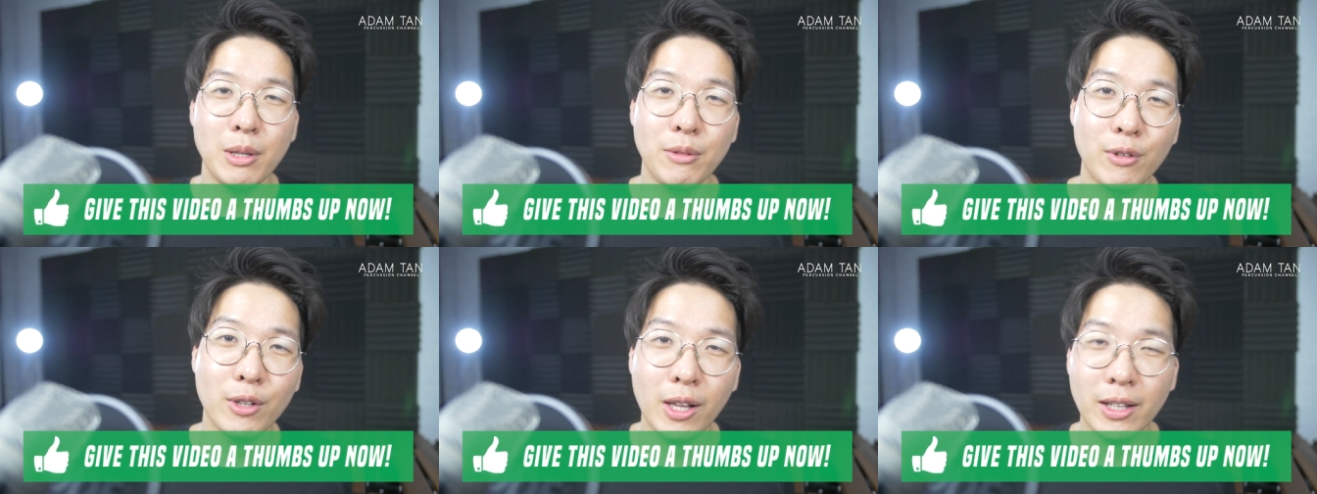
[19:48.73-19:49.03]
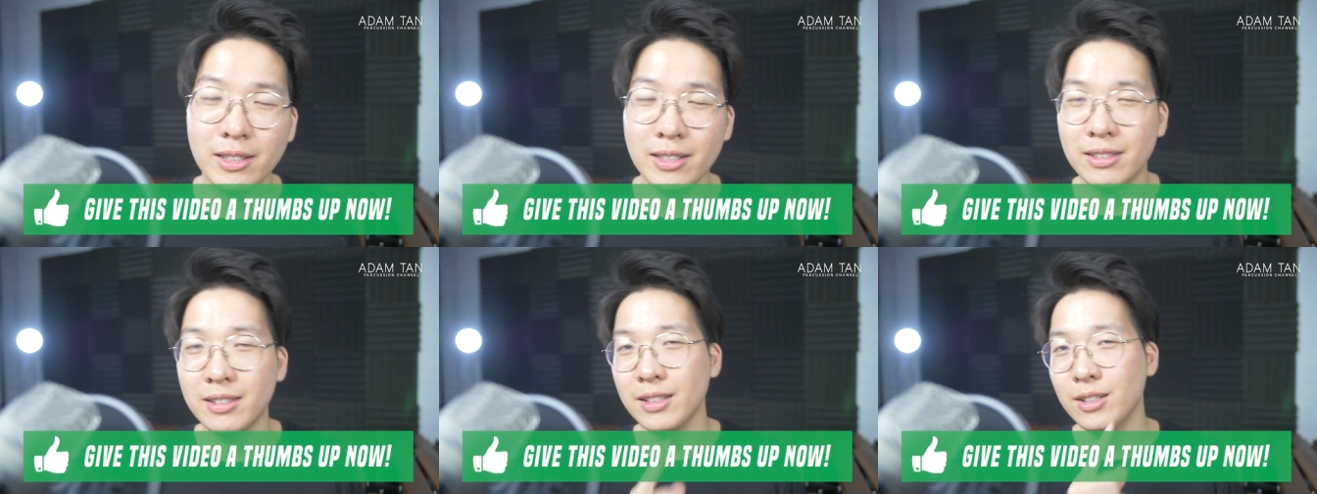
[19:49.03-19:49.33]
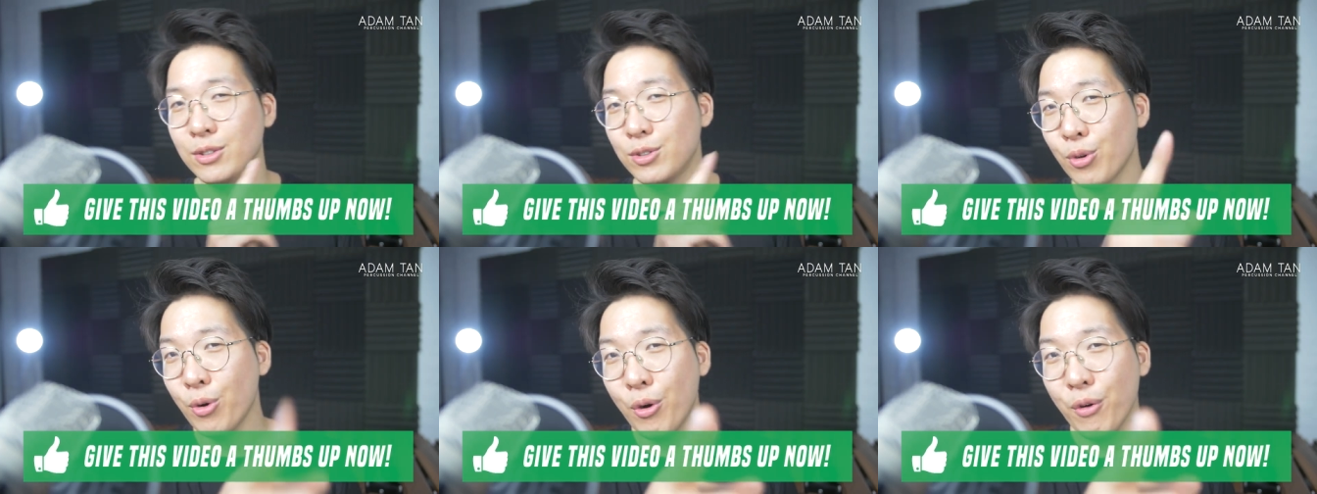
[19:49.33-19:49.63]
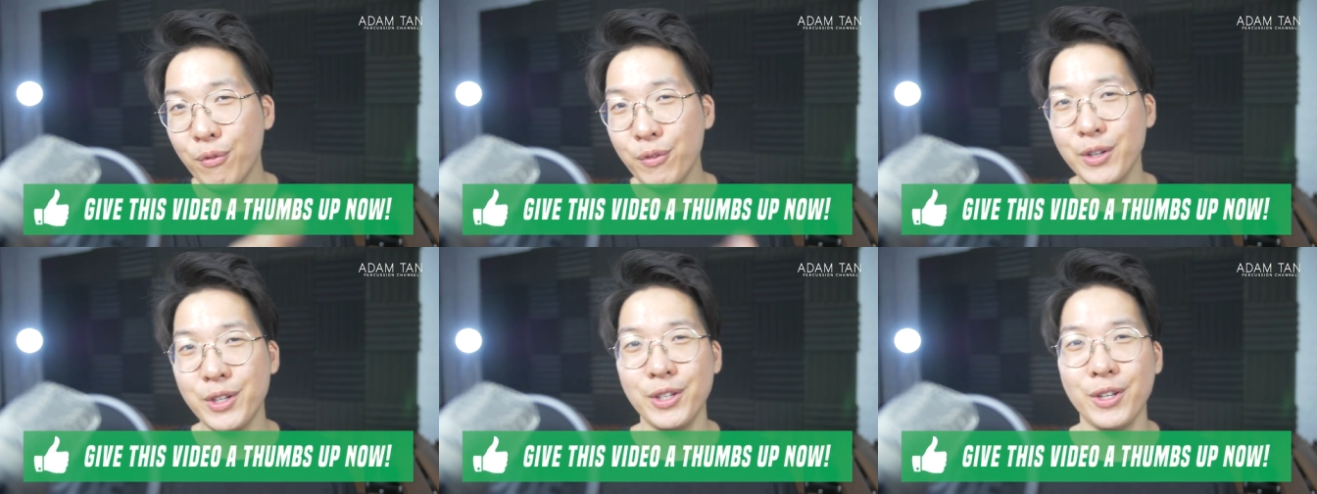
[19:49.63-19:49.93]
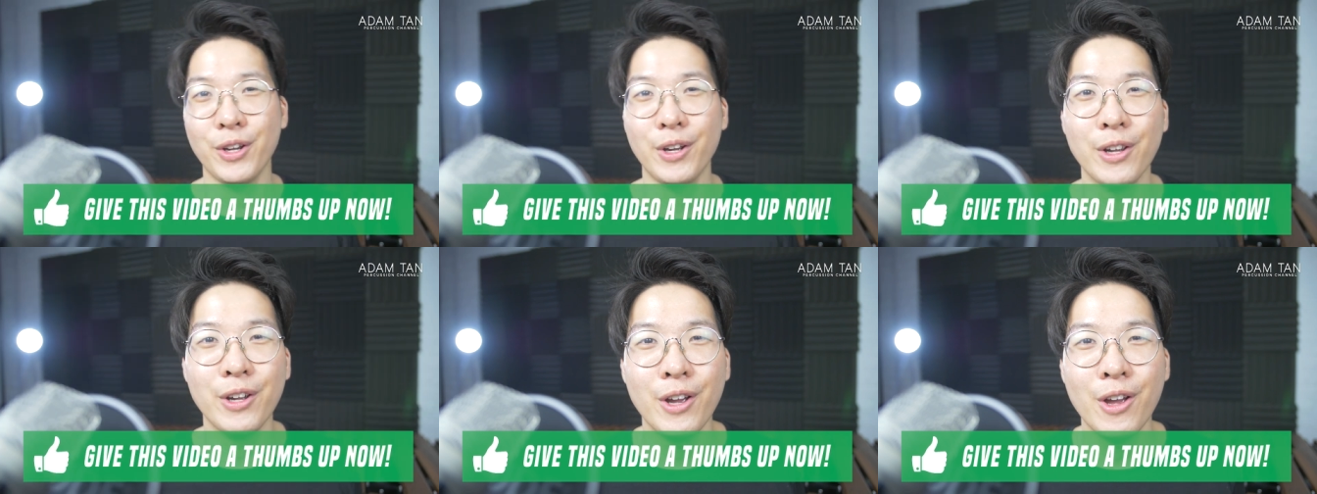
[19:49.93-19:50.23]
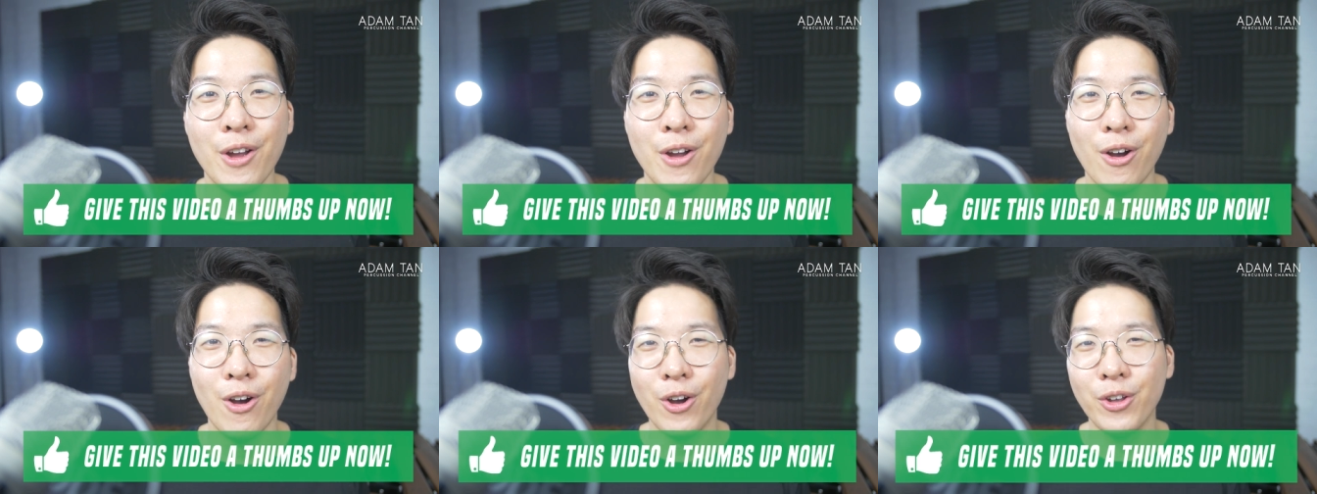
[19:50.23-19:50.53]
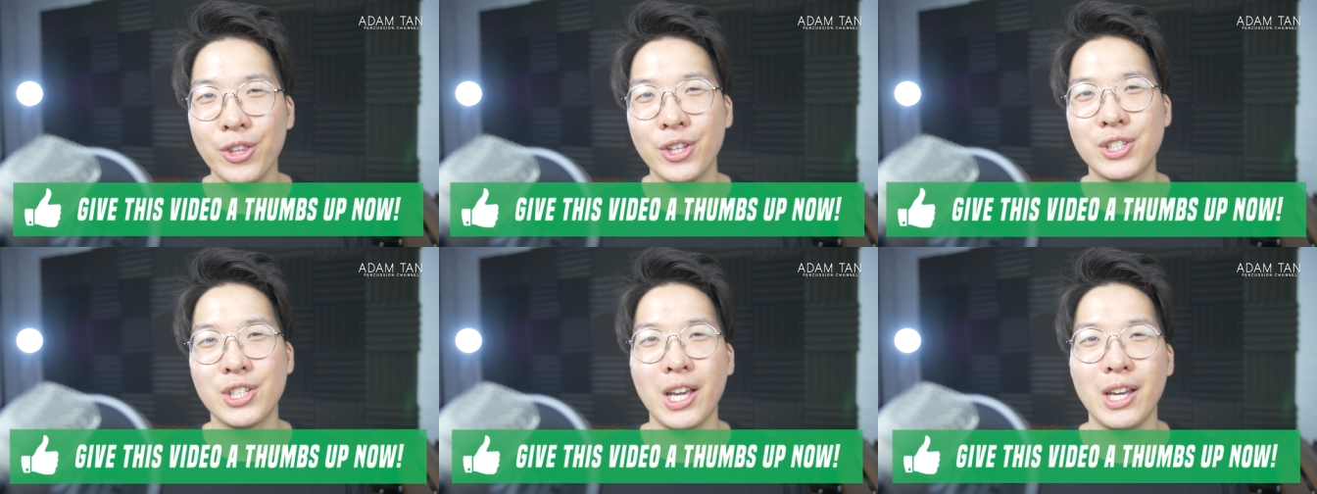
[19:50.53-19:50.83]
If you'd like to see your video
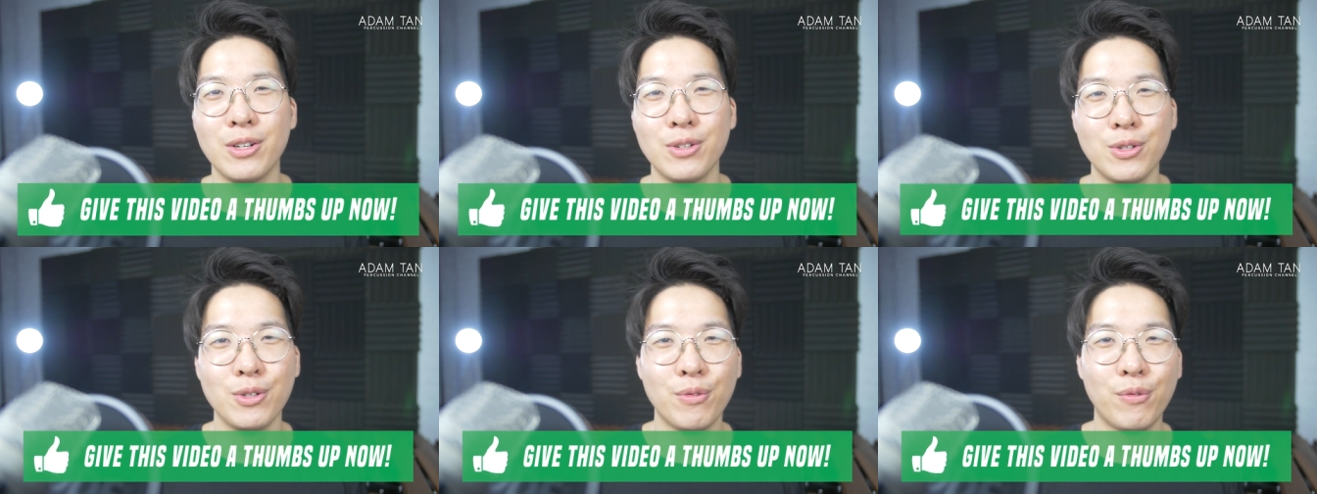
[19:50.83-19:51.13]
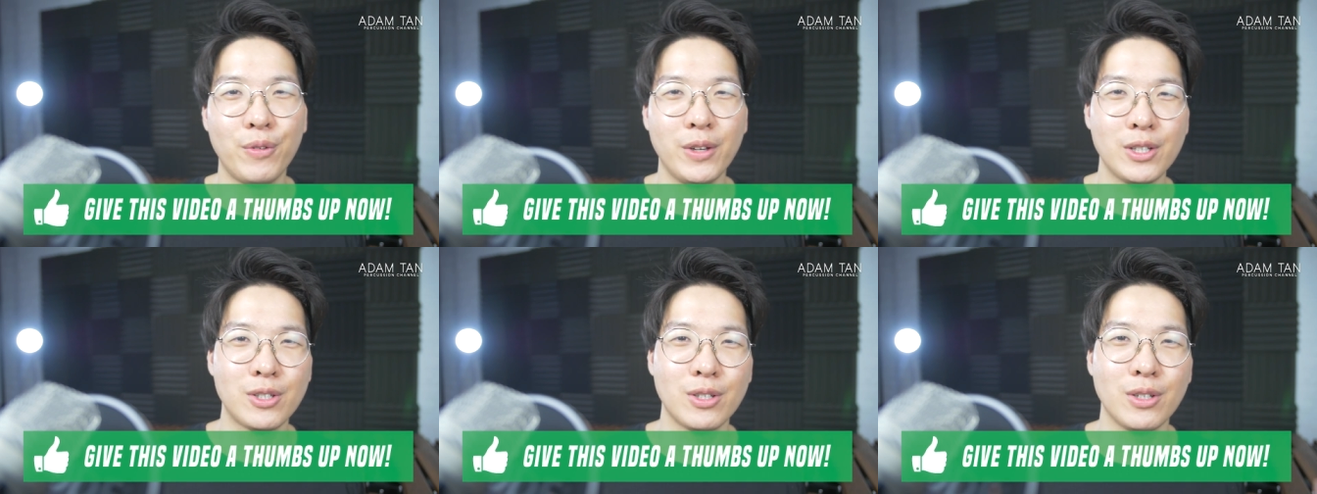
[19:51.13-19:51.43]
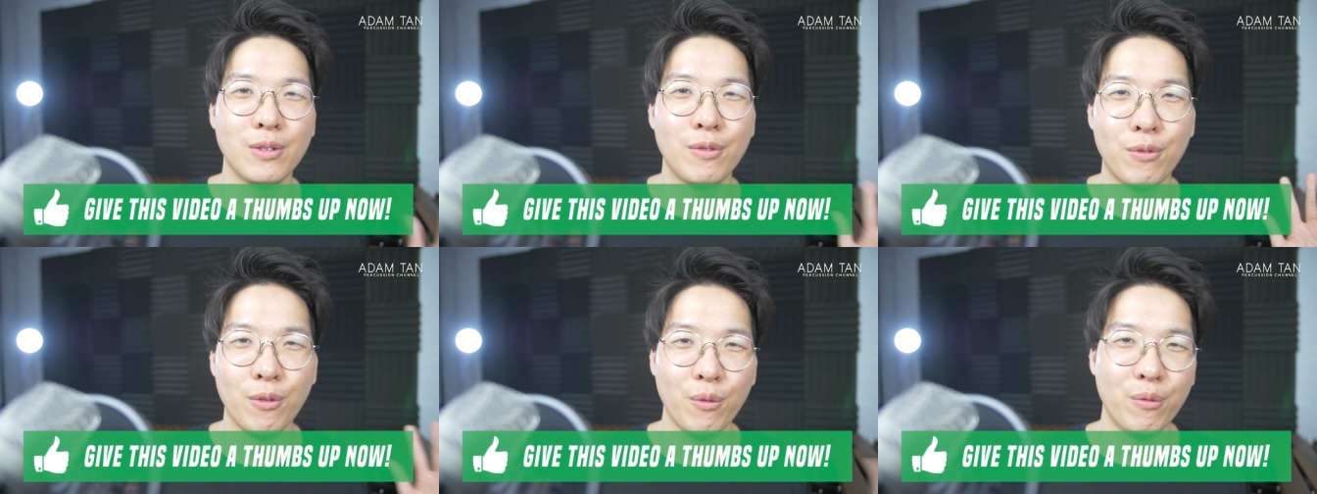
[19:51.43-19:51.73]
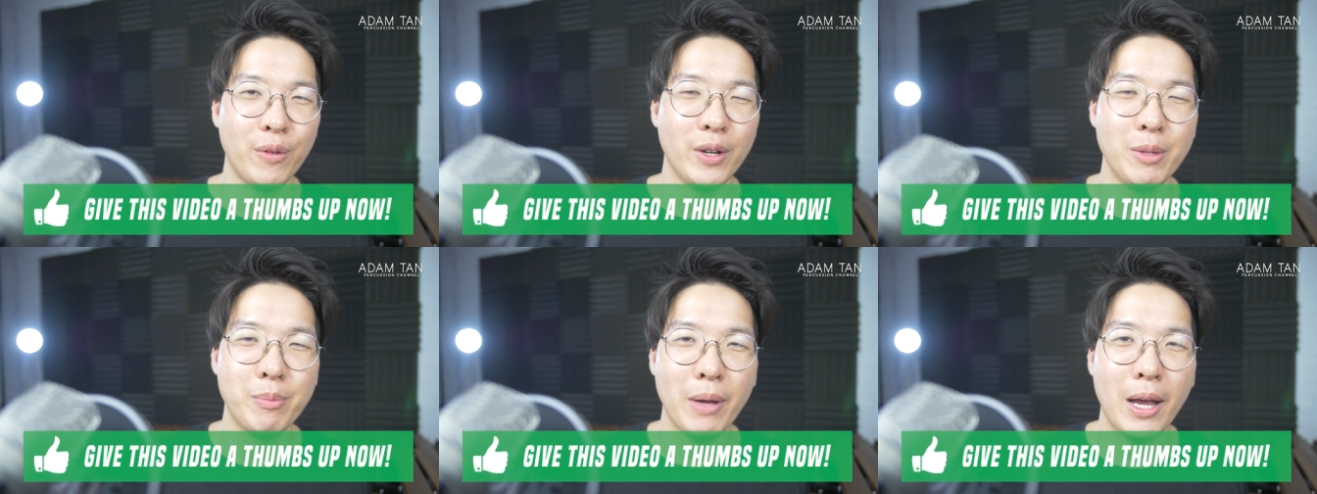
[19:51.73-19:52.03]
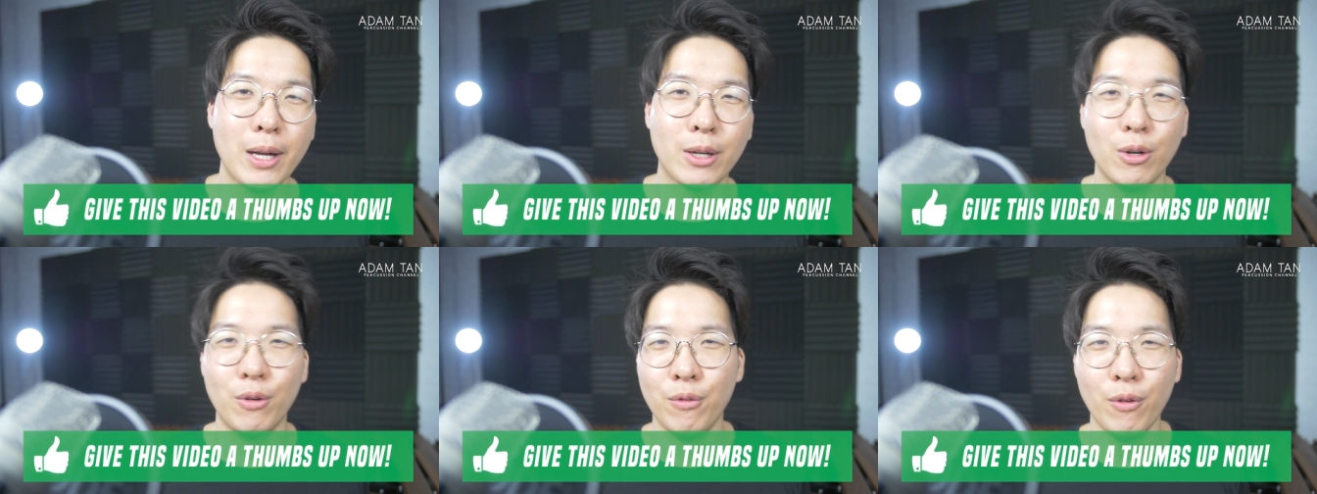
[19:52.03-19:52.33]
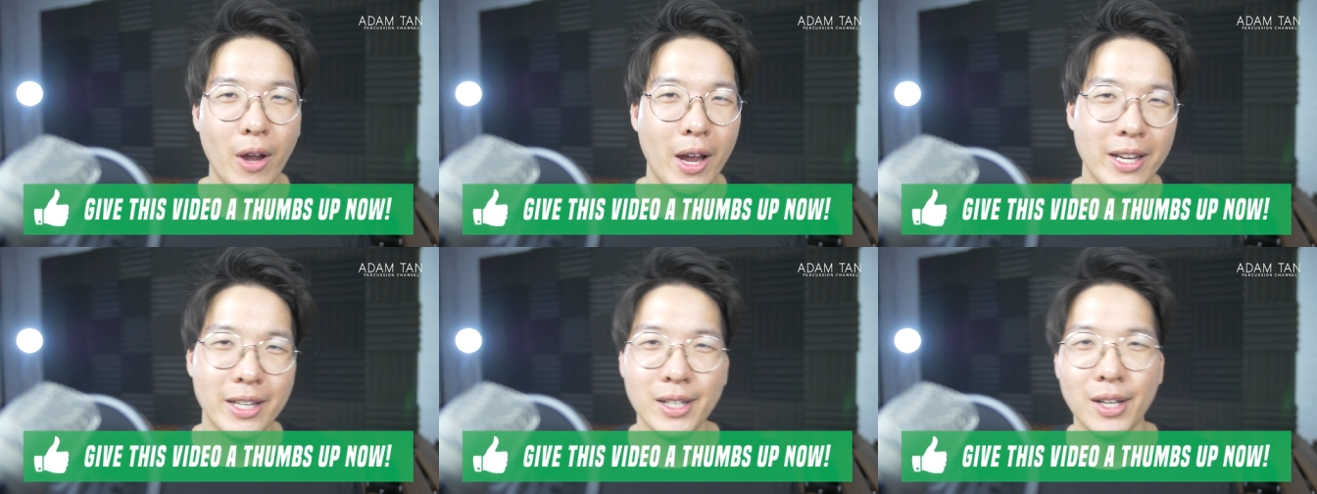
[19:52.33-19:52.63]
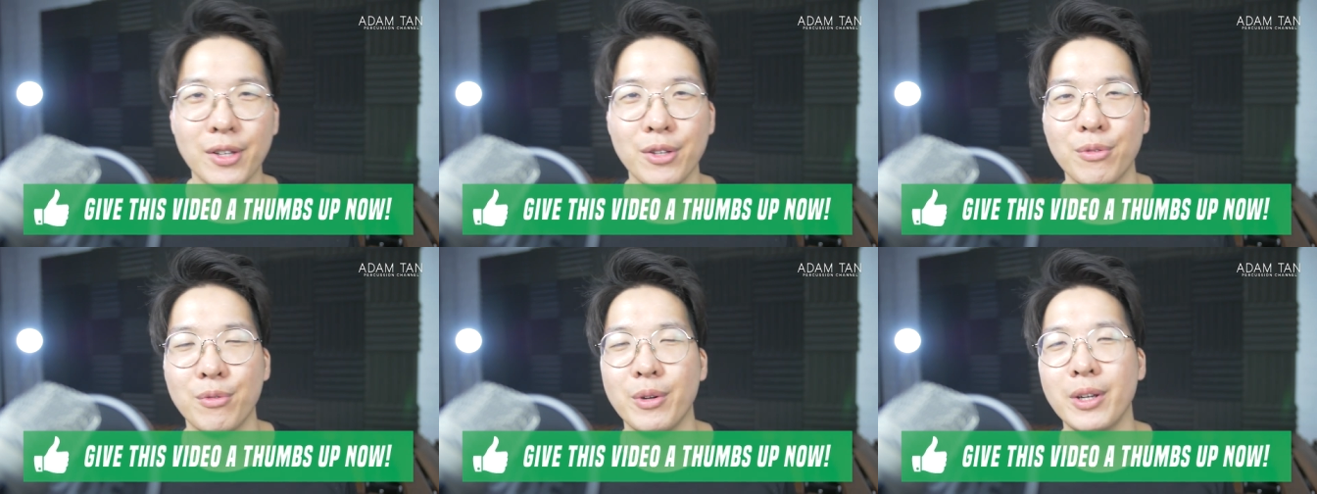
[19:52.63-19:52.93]
on the channel featured for feedback or for any
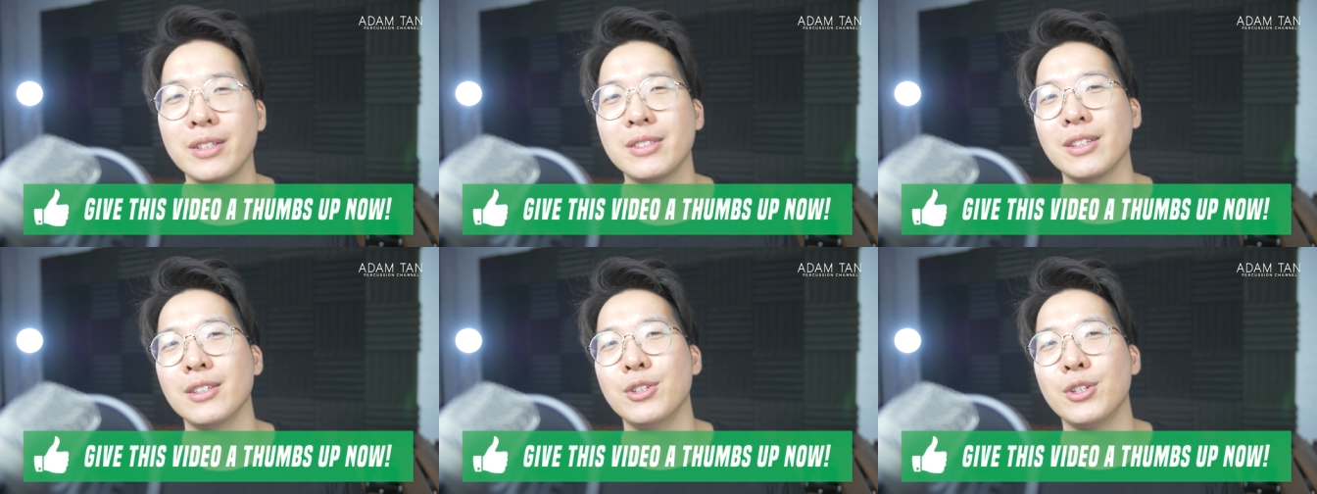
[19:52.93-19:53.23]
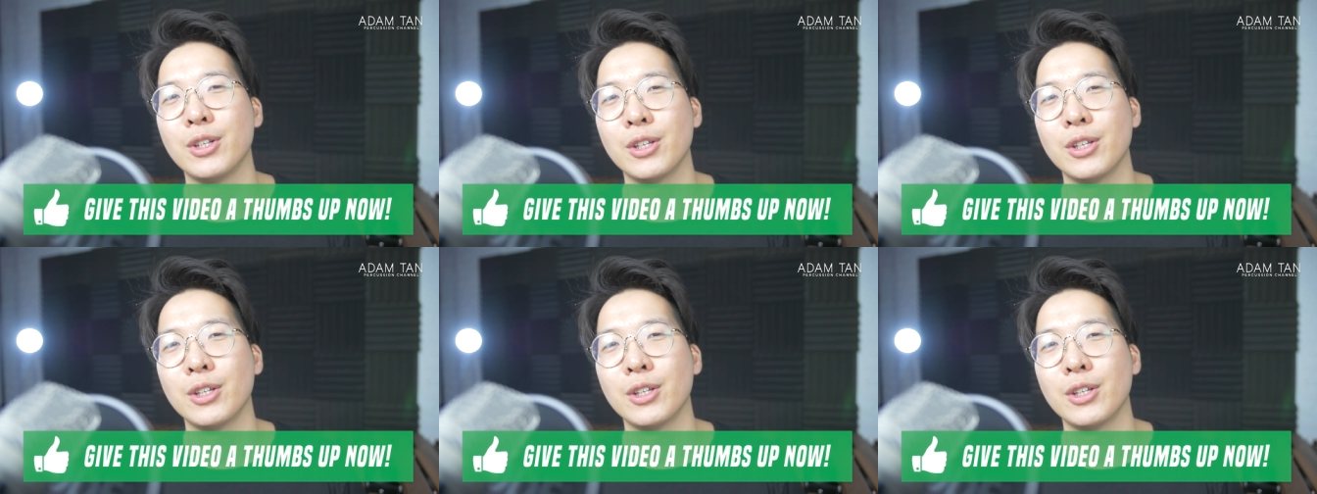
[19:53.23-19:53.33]
other reason,